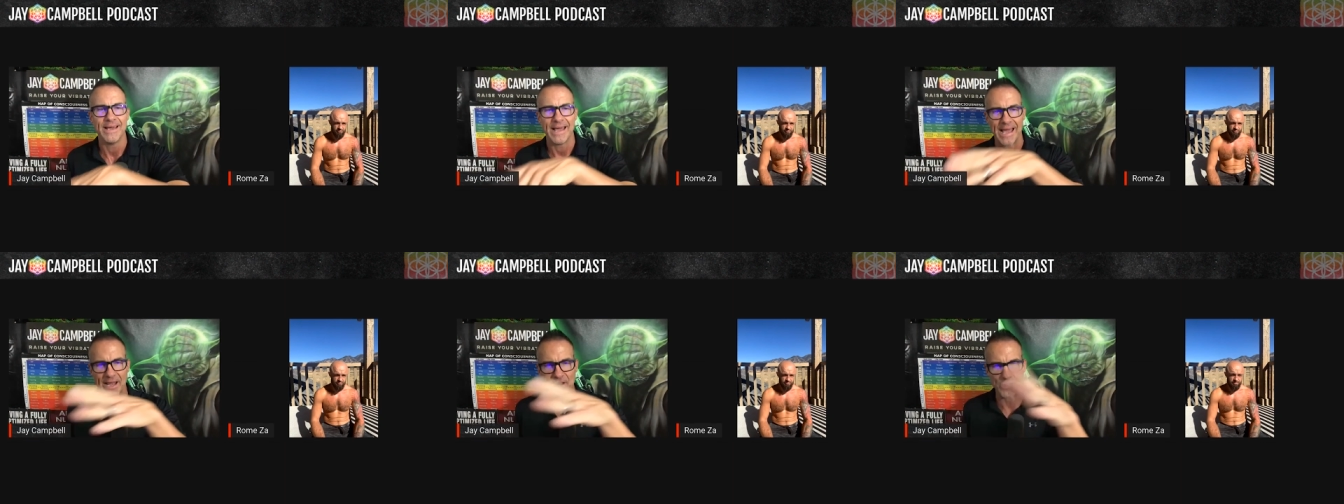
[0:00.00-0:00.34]

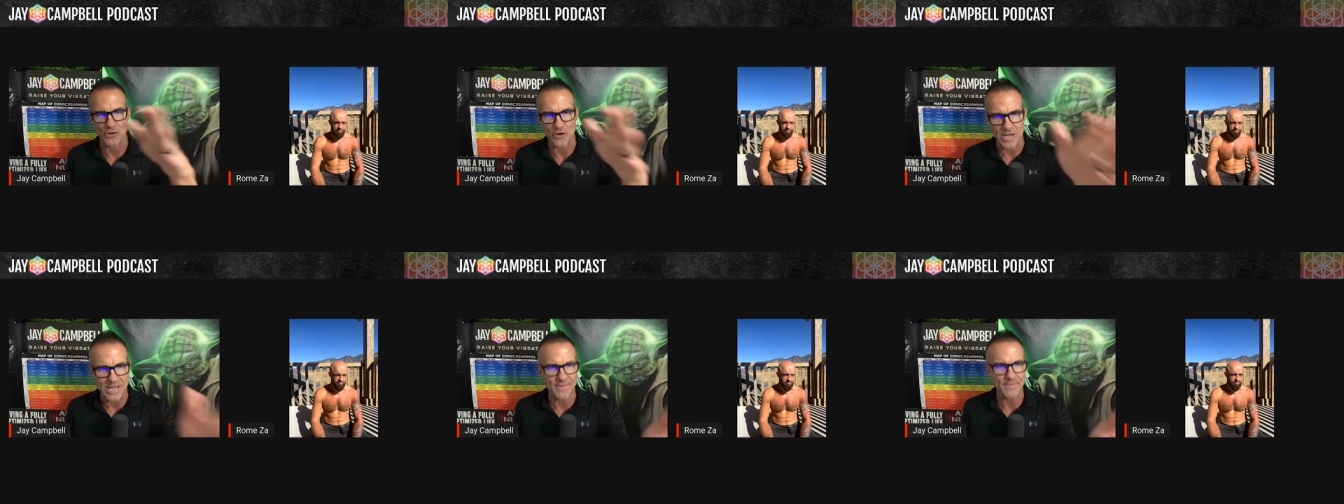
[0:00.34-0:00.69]
and
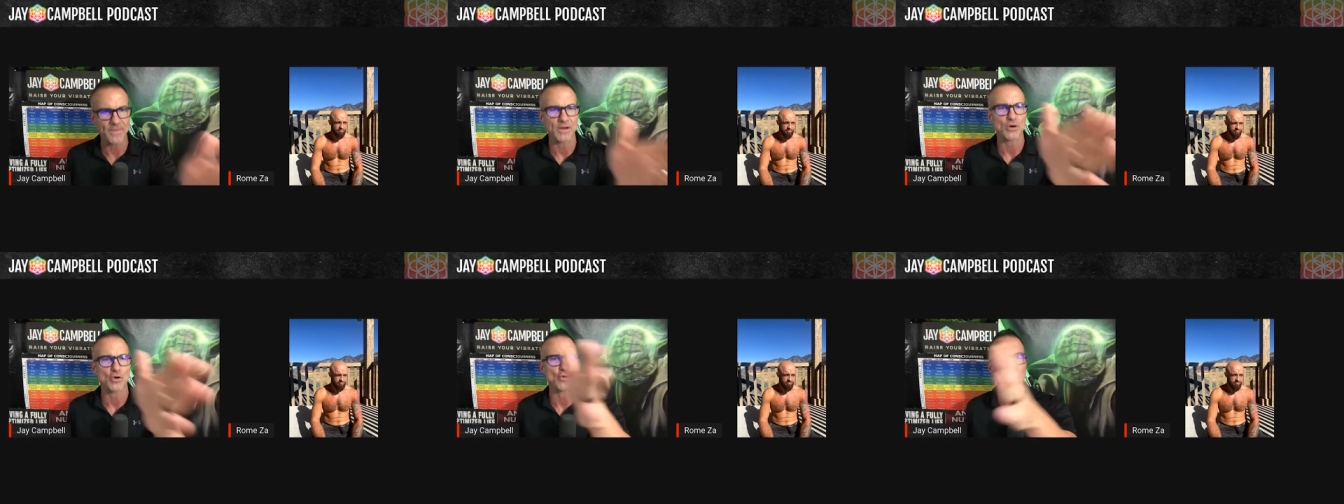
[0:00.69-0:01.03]
you're in
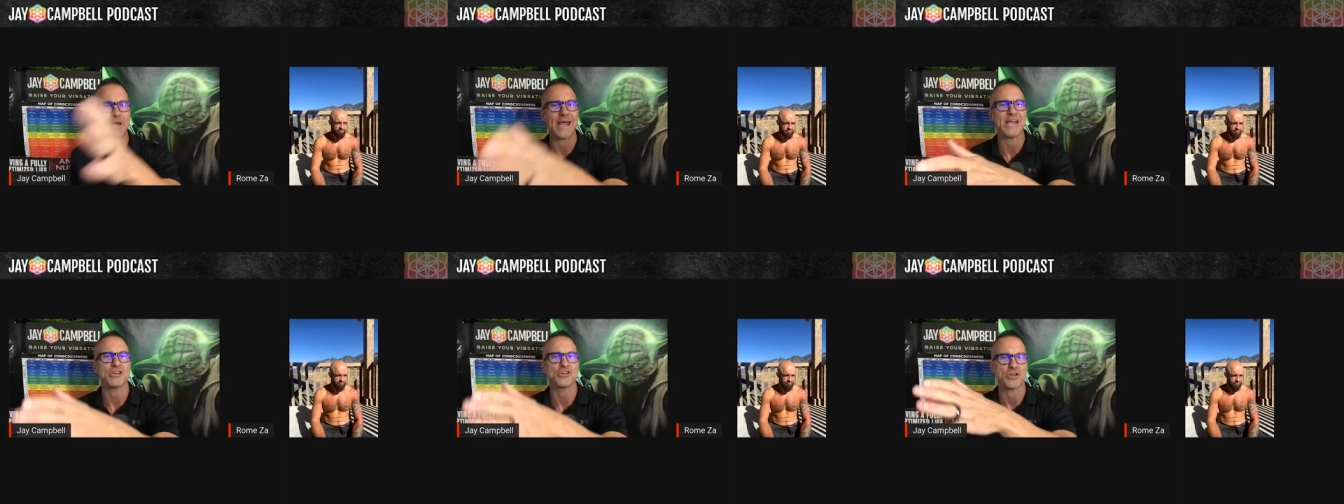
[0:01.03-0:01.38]
the
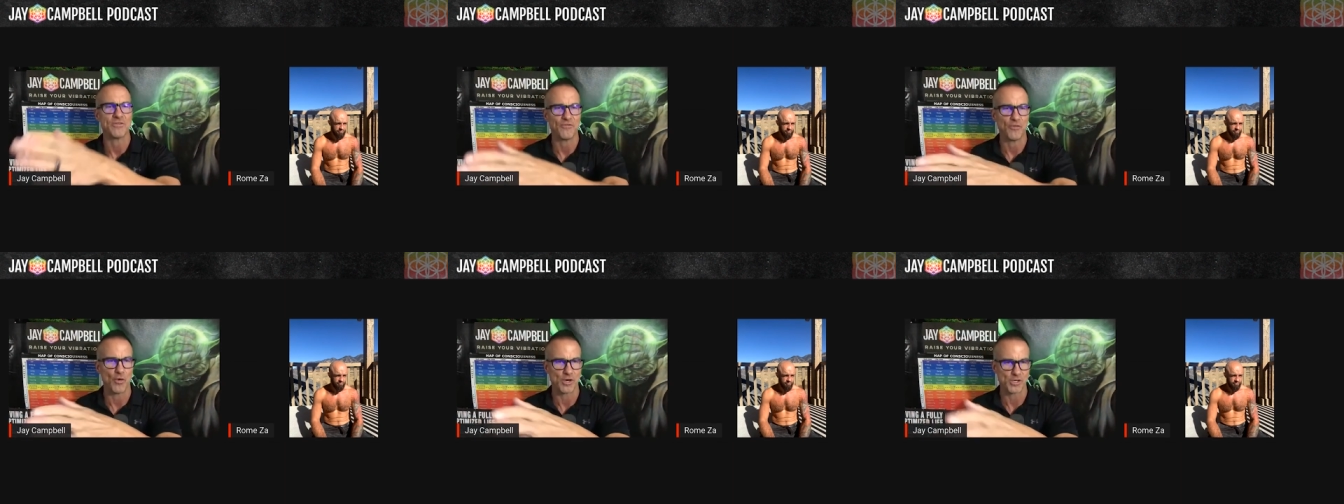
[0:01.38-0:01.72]

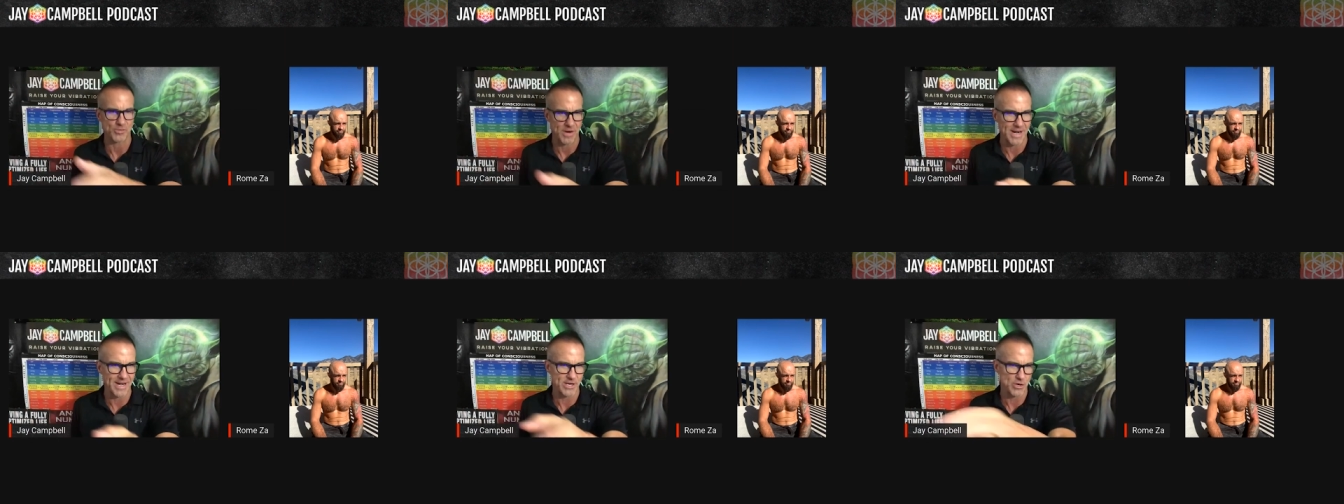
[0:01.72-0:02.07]
creation force,
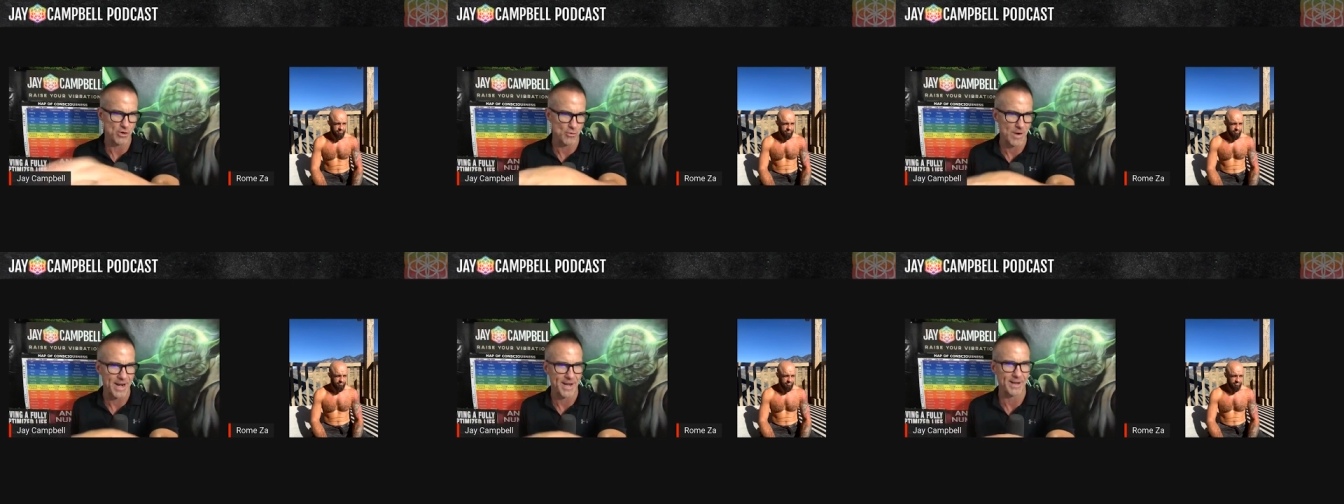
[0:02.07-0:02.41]
right?
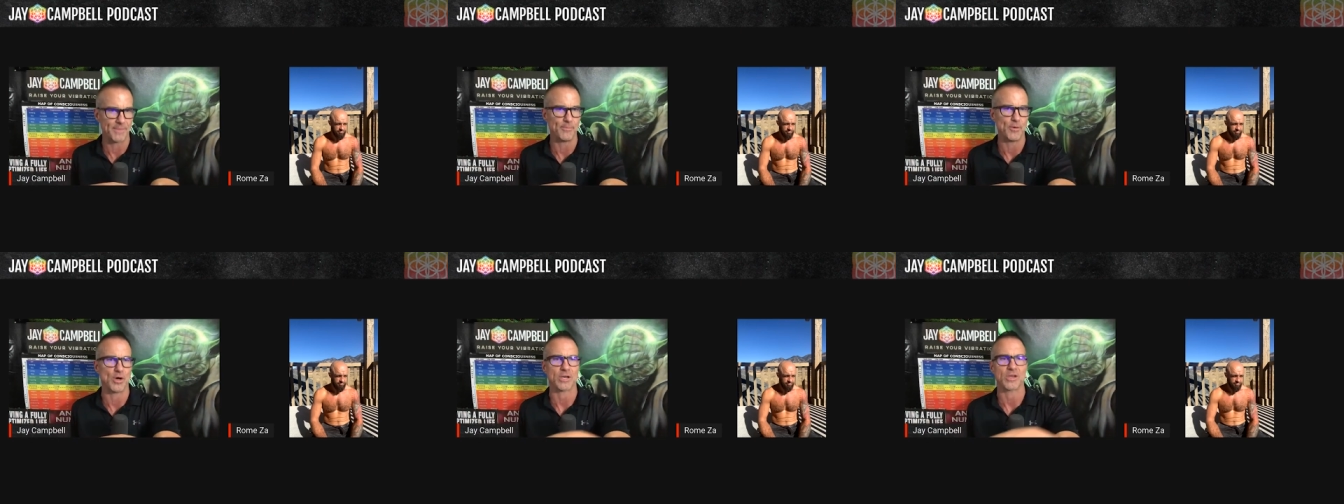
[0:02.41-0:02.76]
You're writing
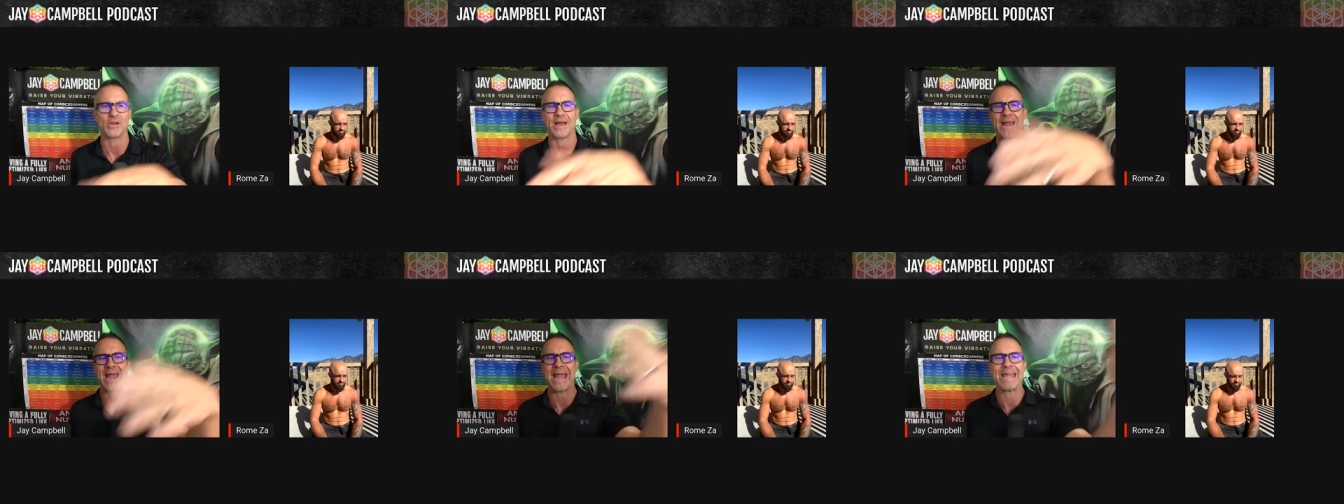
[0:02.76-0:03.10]
a book,
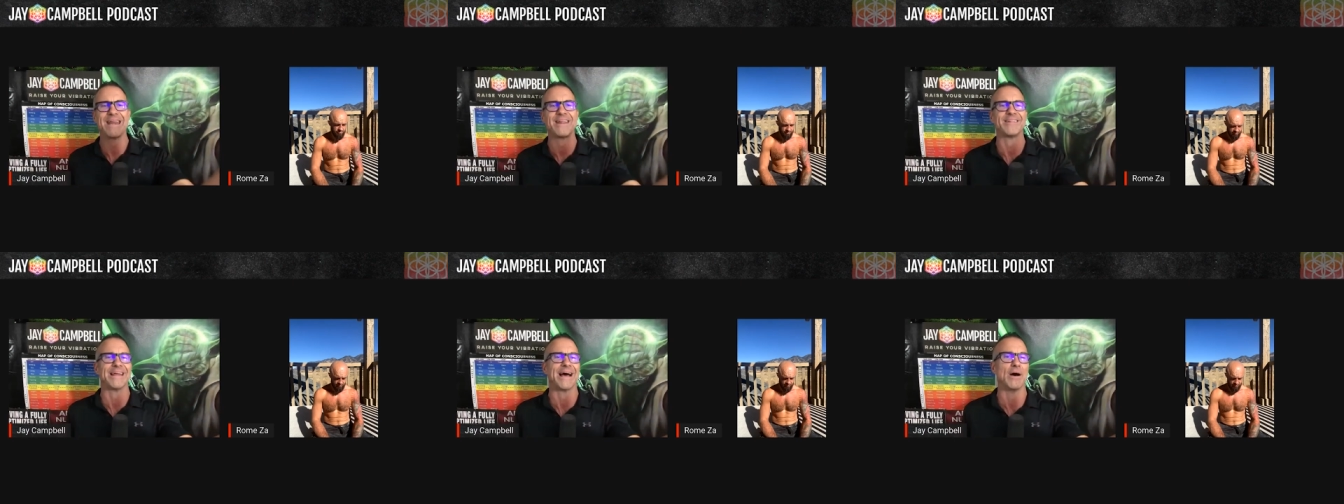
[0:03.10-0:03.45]
you got
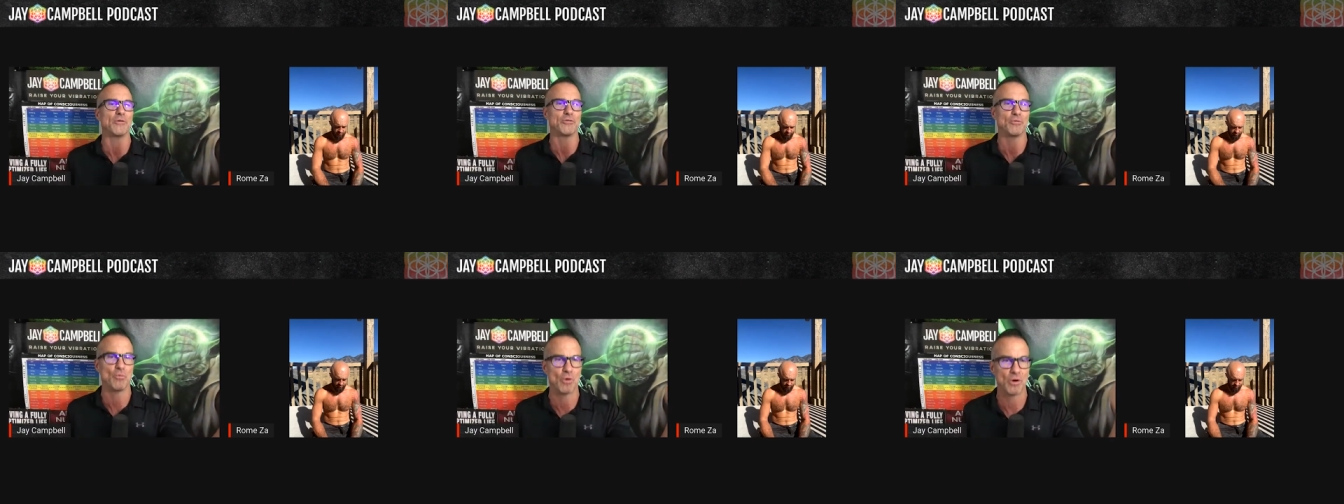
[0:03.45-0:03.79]

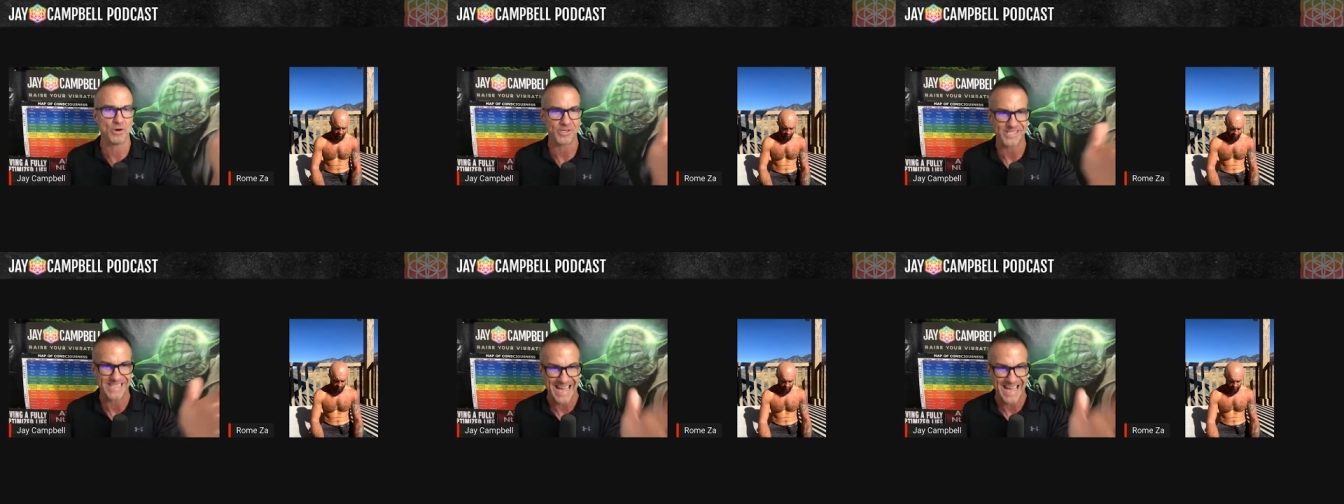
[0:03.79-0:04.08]
80,000 words.